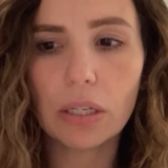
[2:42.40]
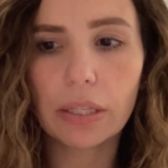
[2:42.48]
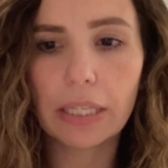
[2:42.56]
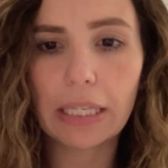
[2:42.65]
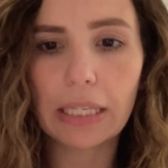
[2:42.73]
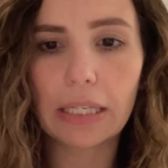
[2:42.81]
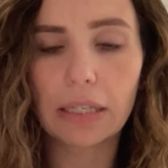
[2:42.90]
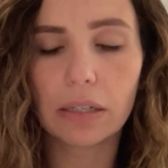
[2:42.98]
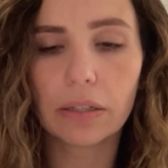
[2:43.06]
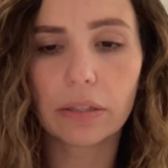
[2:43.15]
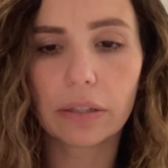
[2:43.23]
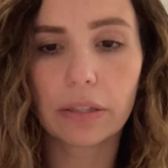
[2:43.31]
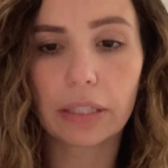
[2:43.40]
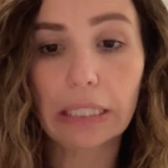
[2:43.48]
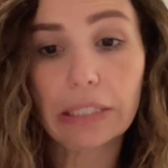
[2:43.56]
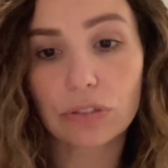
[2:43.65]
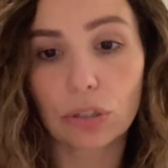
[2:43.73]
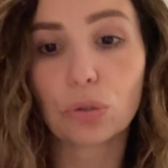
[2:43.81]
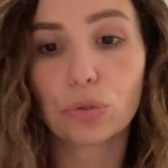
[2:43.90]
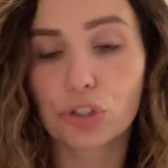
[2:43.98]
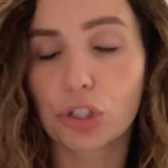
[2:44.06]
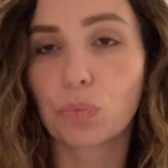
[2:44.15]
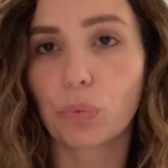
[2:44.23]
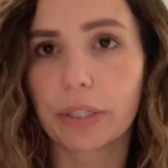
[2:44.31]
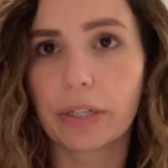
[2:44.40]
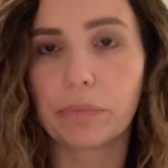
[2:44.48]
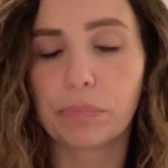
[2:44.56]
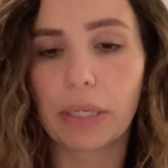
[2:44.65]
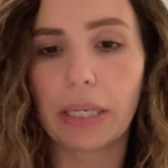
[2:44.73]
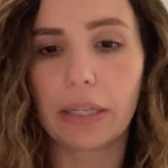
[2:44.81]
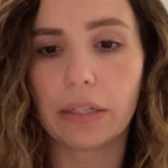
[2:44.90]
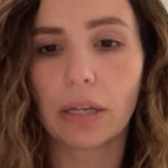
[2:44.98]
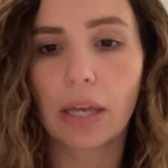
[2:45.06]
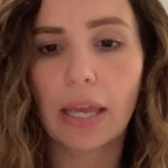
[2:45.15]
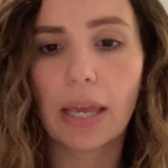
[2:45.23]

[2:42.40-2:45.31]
the solution would have been